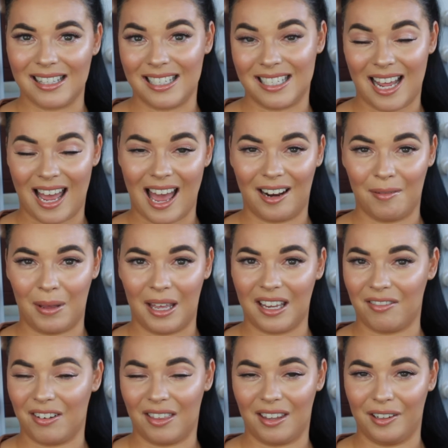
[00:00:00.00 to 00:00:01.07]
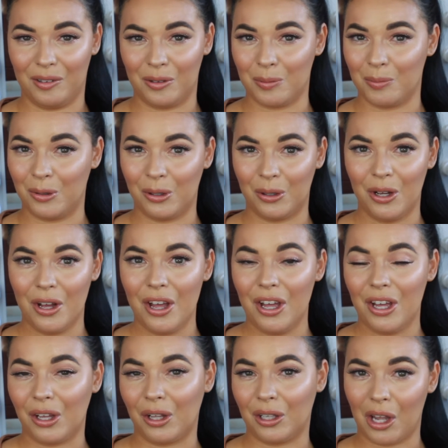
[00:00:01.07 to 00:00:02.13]
the tan and make everything look more
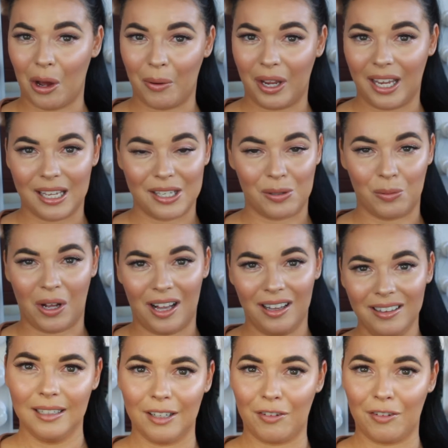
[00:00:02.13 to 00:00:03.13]
glowing as well.